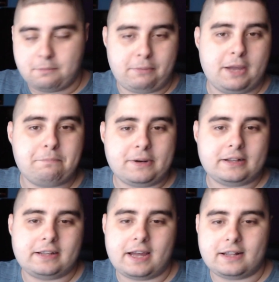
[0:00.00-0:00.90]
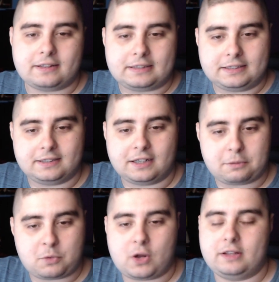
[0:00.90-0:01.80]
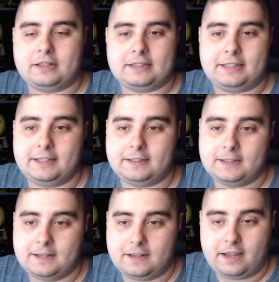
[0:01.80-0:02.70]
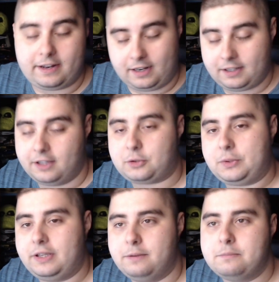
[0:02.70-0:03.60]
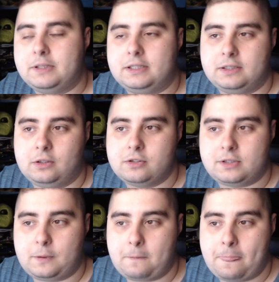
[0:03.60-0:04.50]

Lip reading: paper that her brother did, and I'll get to him also.